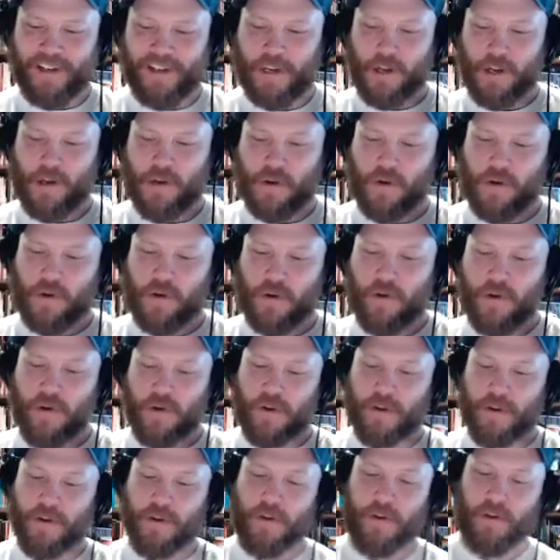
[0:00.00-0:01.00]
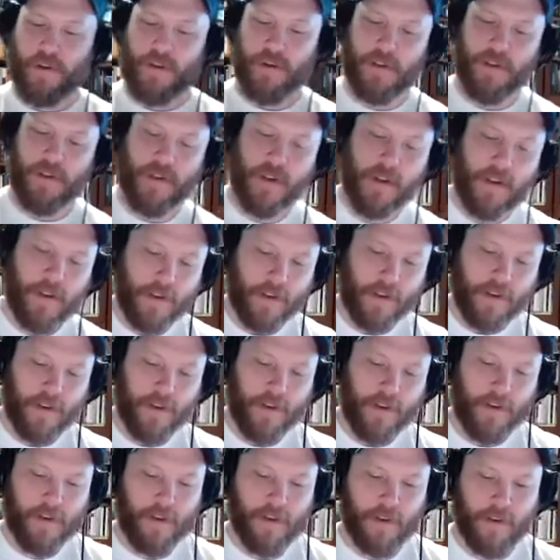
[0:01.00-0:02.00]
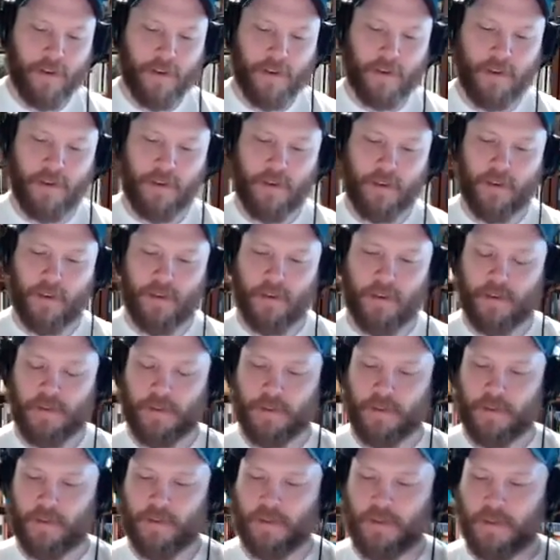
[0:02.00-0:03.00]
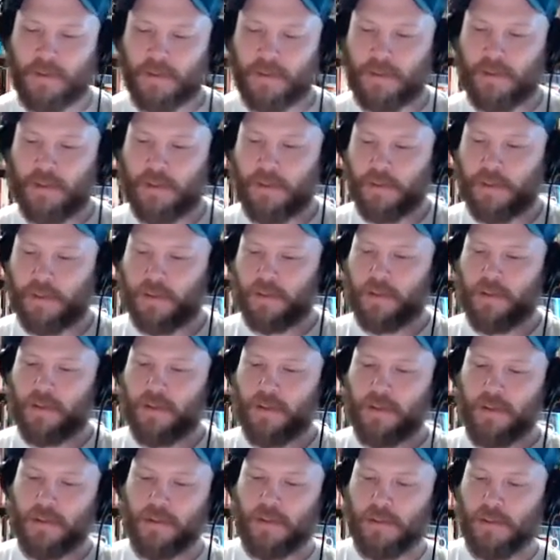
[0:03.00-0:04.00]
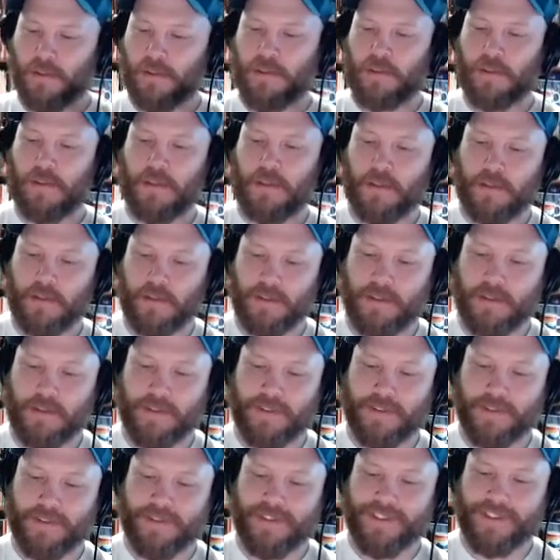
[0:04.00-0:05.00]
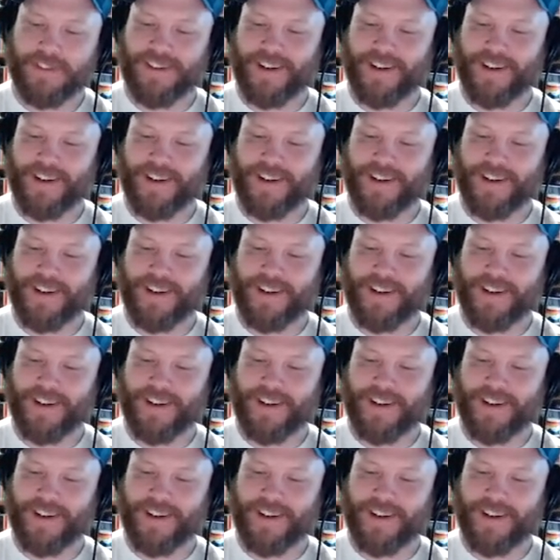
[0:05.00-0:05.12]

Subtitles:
No words are spoken by the person on screen.